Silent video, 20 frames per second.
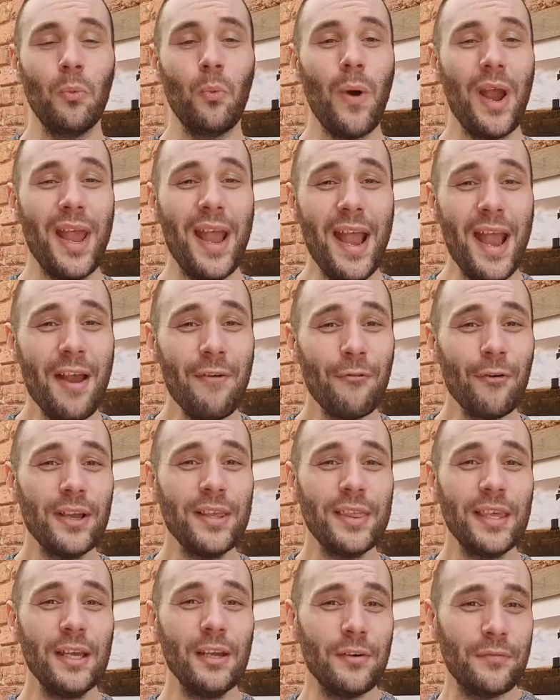where
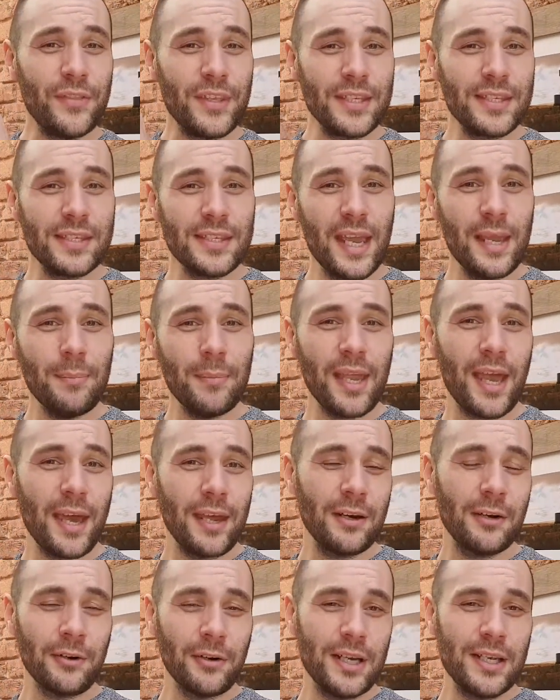everything of the same
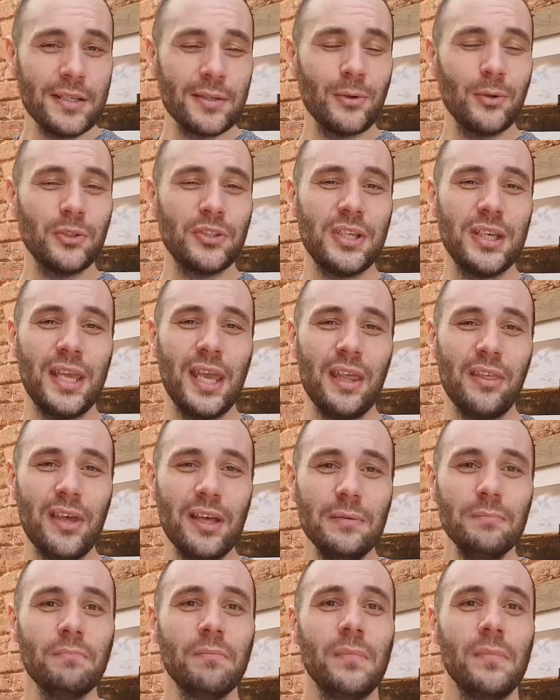category is all together,